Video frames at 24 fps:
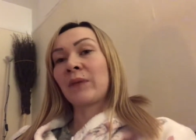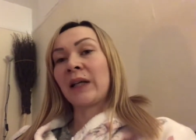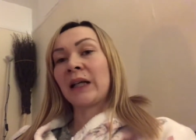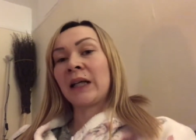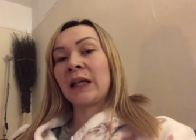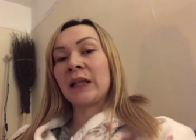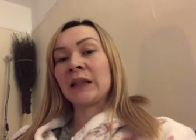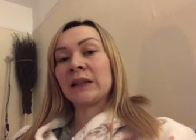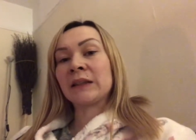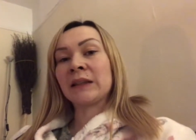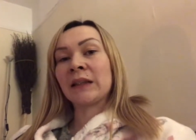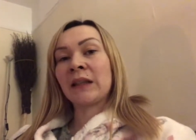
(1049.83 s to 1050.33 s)

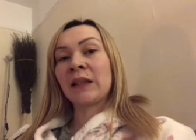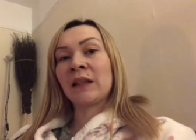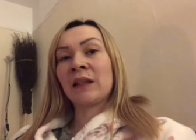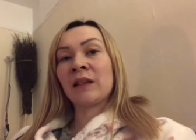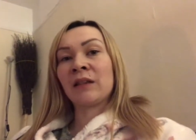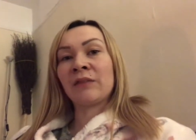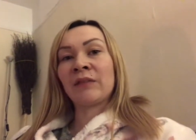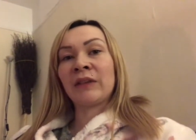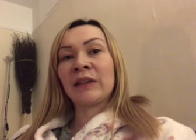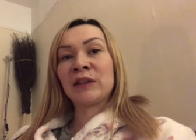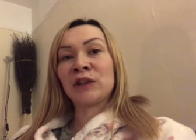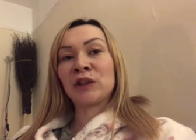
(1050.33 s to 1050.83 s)
and
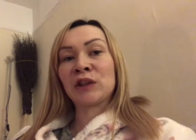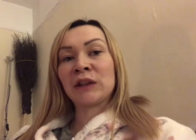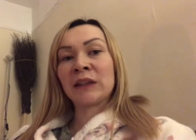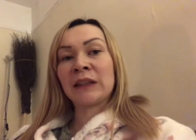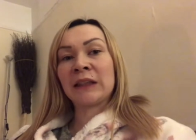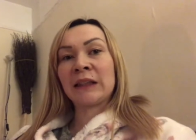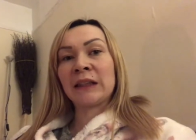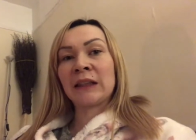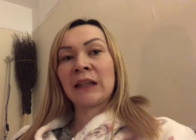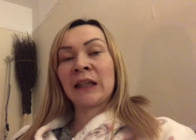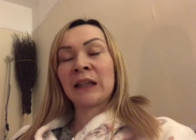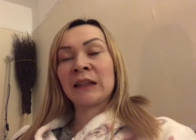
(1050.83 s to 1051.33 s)
they
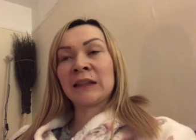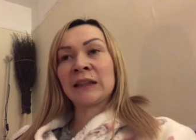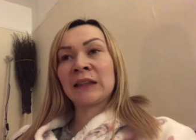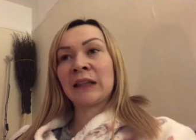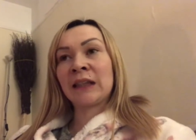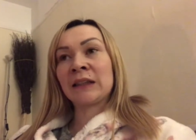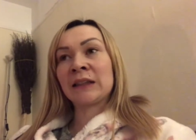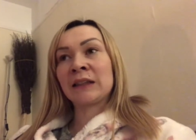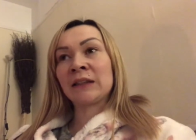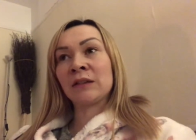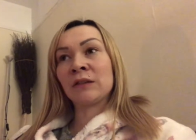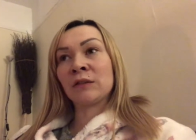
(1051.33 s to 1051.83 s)
eventually, I
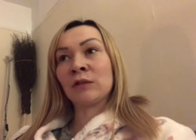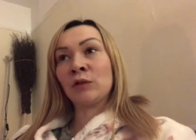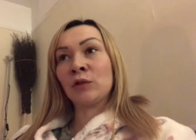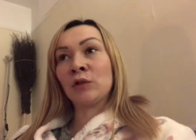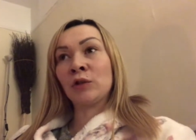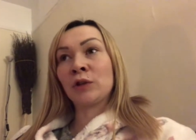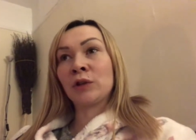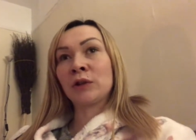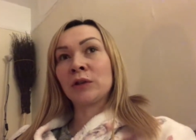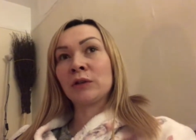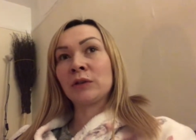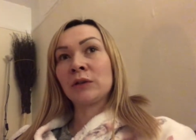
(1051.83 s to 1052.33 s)
said,
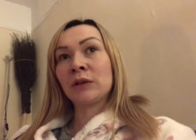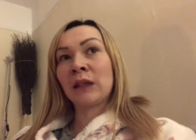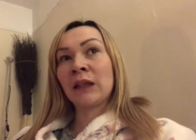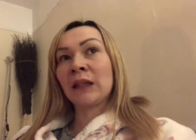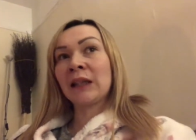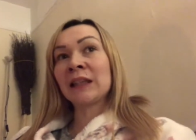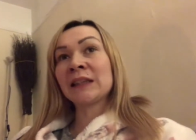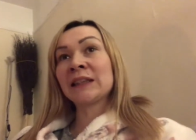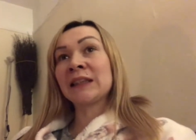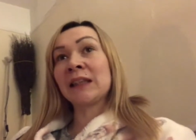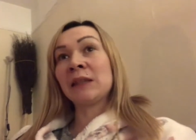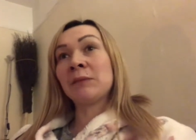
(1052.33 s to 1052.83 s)
look, the
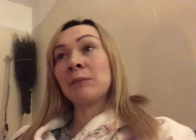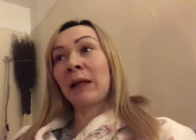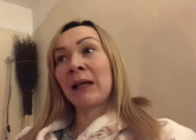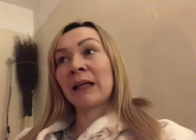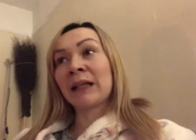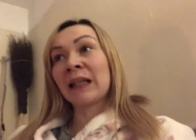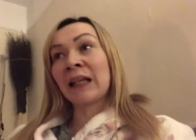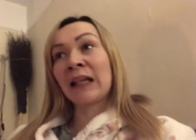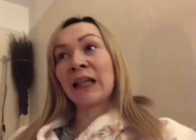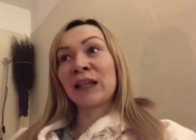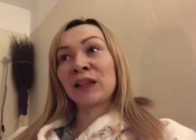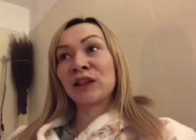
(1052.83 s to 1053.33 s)
last
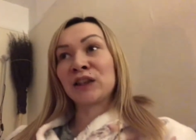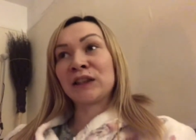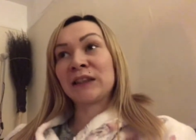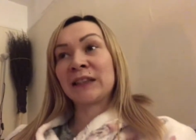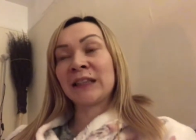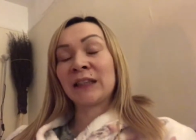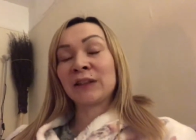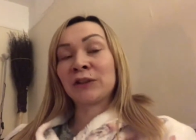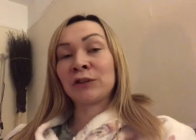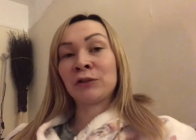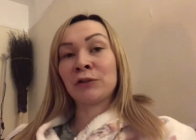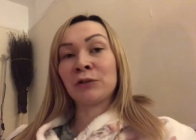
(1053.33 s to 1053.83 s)
email I actually
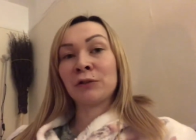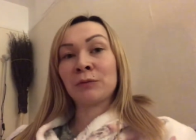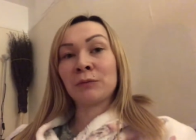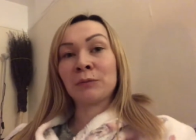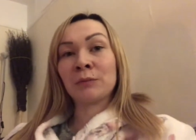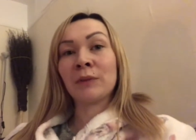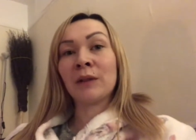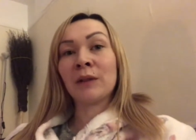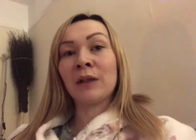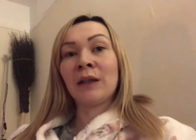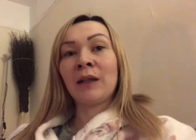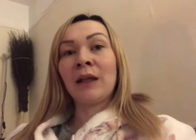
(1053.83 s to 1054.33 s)
sent to
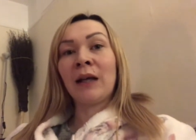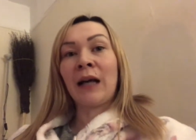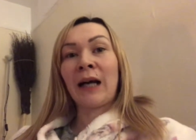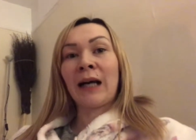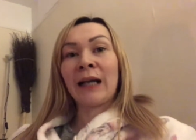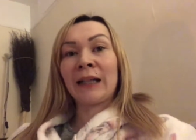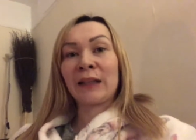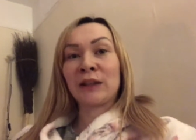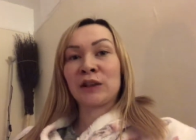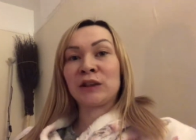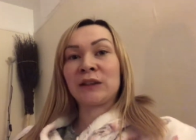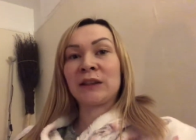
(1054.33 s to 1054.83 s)
them,
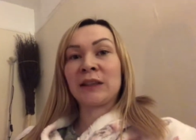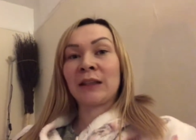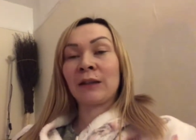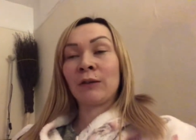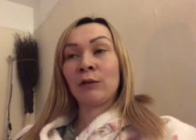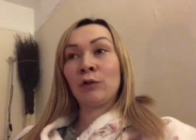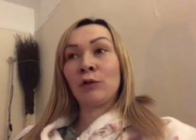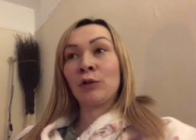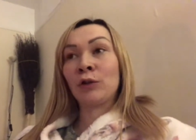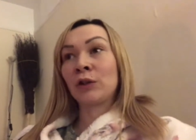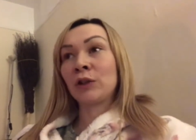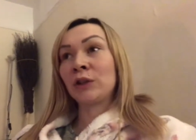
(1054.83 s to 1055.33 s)
I actually said,
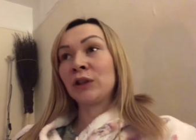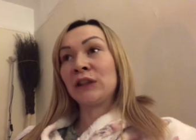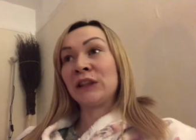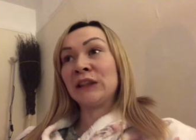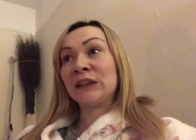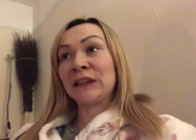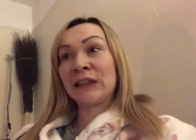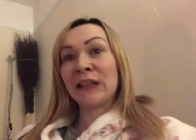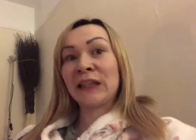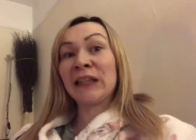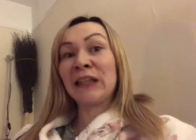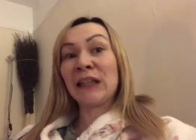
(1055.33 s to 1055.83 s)
look,
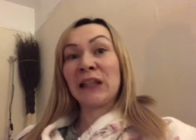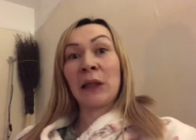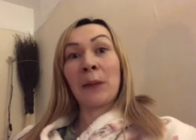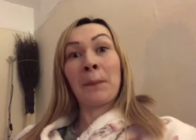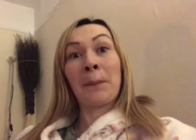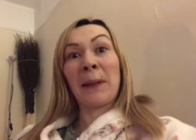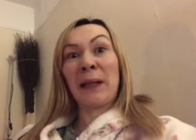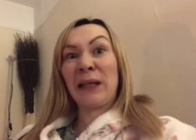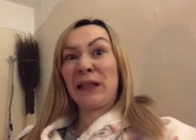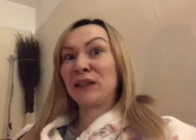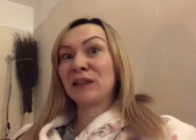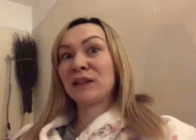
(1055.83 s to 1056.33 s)
you're taking the
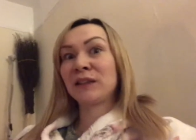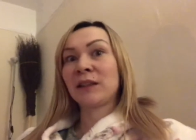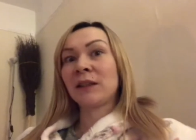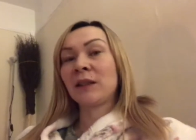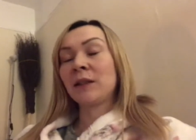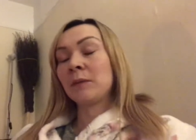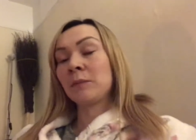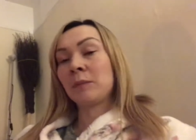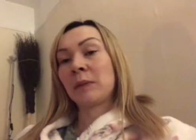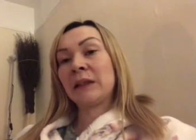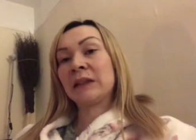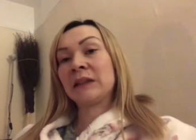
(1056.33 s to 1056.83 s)
piss,
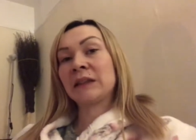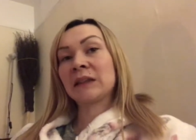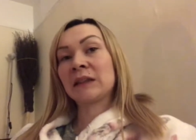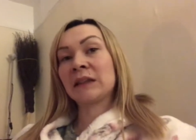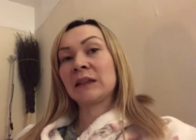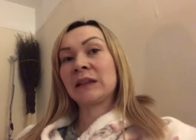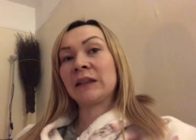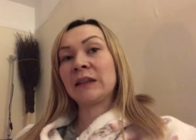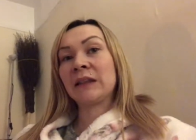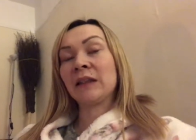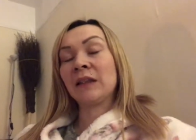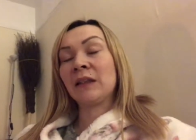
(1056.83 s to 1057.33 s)

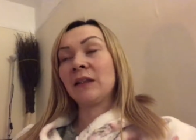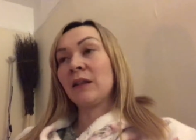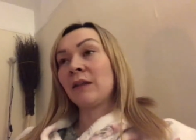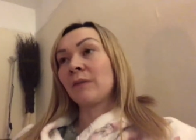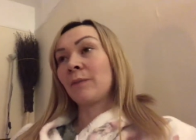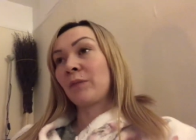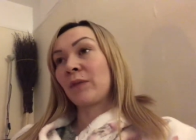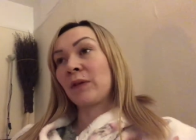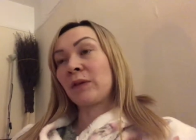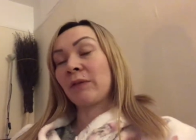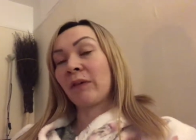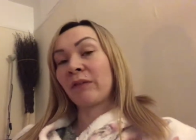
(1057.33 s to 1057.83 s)
basically.
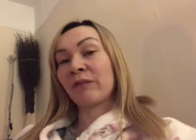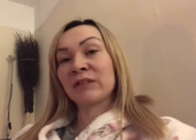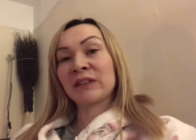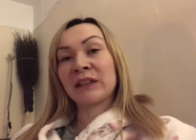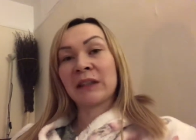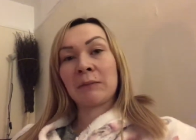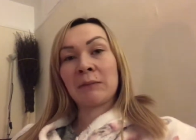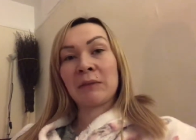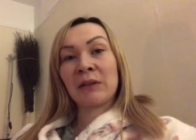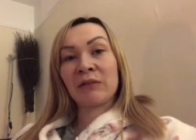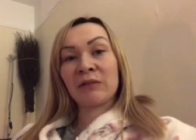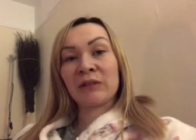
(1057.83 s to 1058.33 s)
You haven't
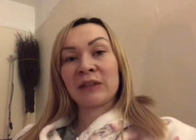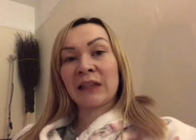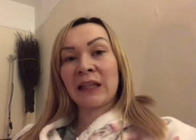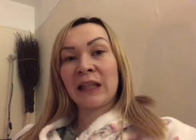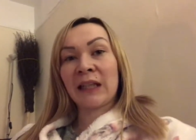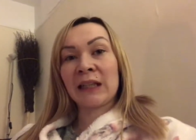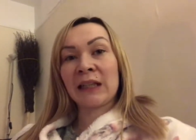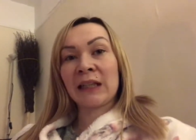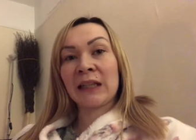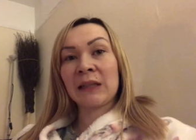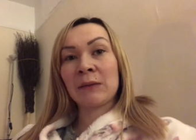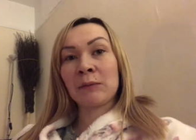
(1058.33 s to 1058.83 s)
sent me a
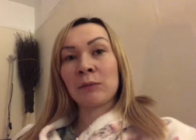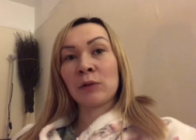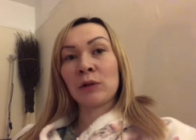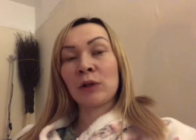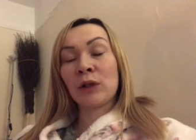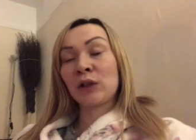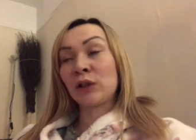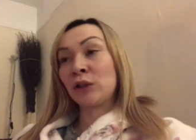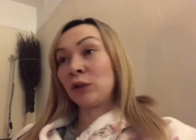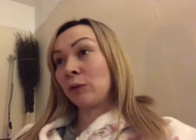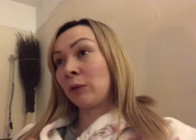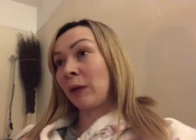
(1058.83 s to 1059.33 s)
return label,
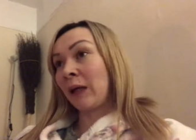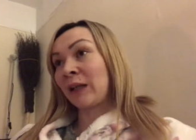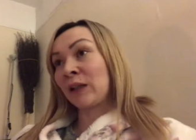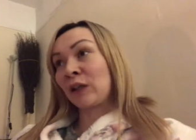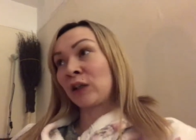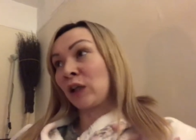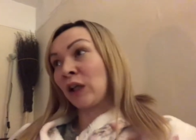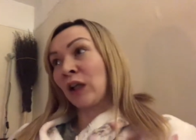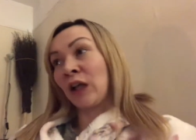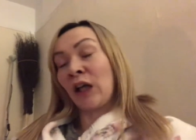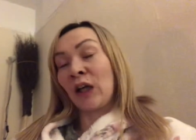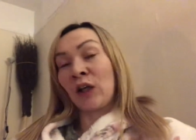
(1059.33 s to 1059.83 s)
You, I,
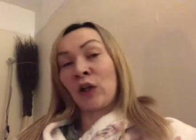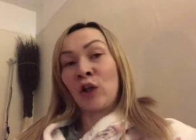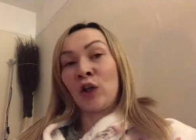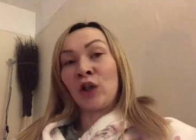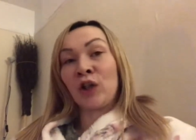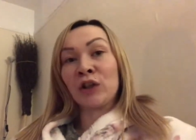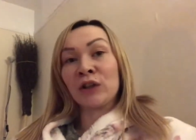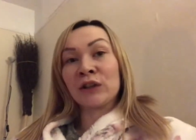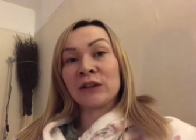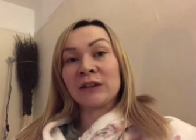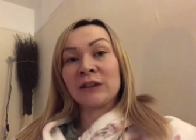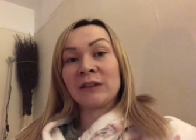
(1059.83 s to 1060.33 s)
I
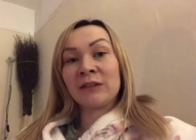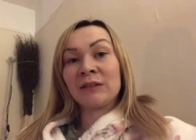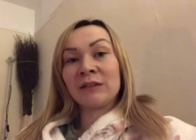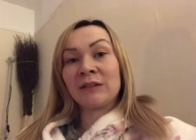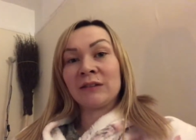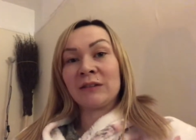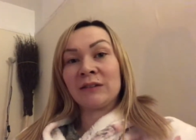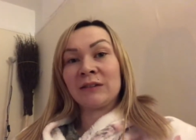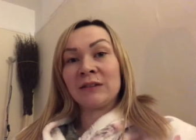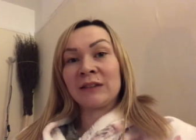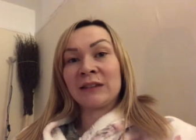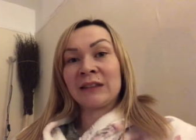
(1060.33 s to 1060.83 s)
can't
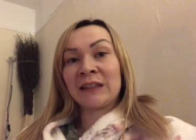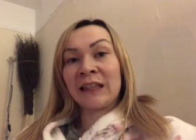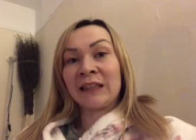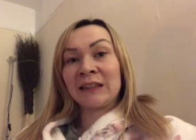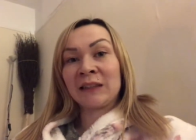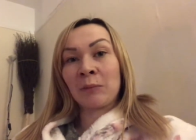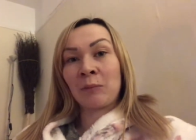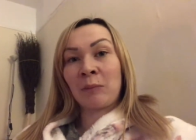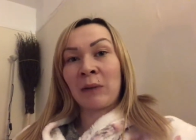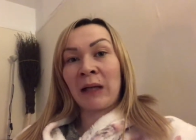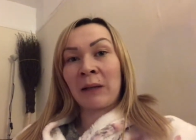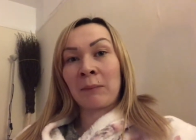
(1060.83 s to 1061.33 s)

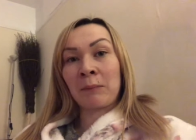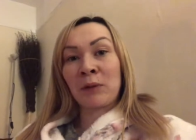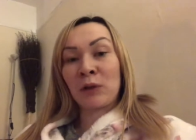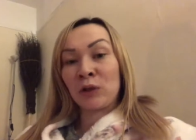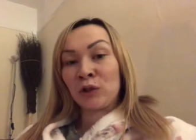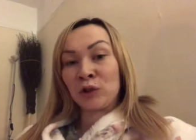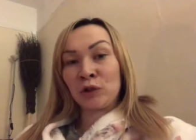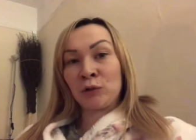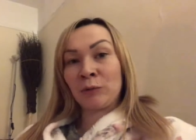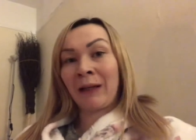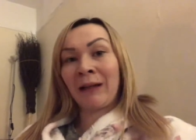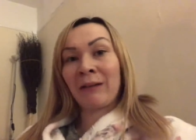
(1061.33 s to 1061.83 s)
send it back
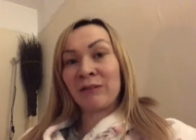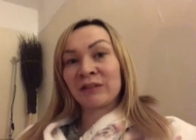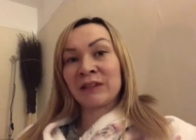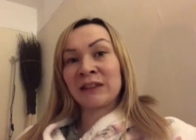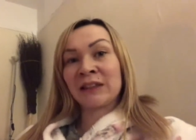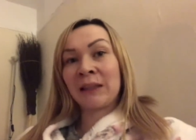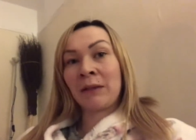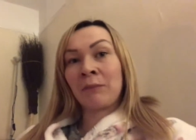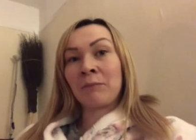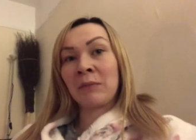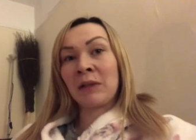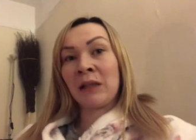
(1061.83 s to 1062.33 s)
because you haven't
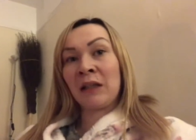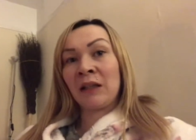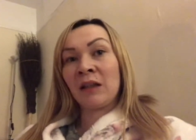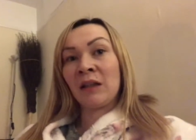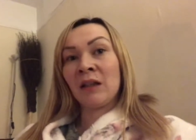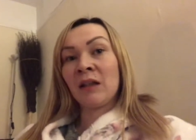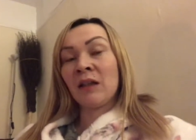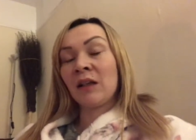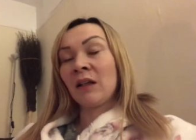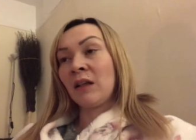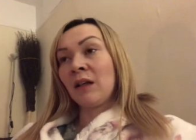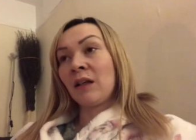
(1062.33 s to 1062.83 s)
sent me,
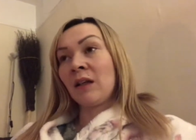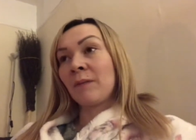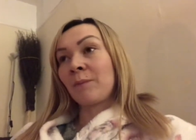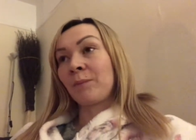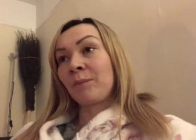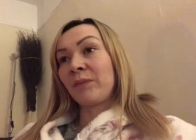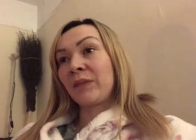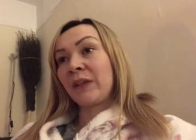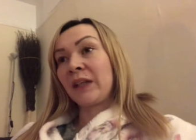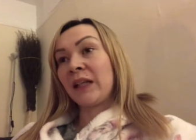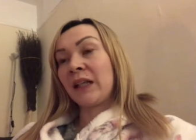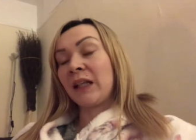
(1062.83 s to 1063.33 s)

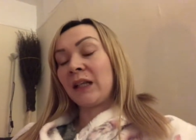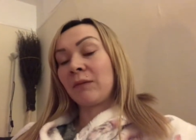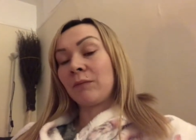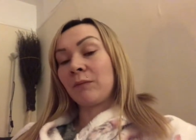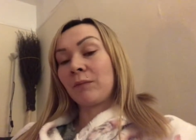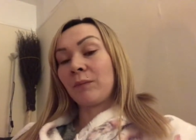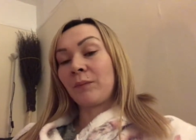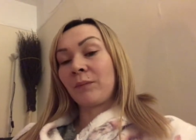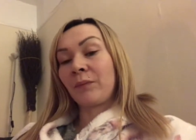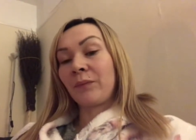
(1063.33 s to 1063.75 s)
you know,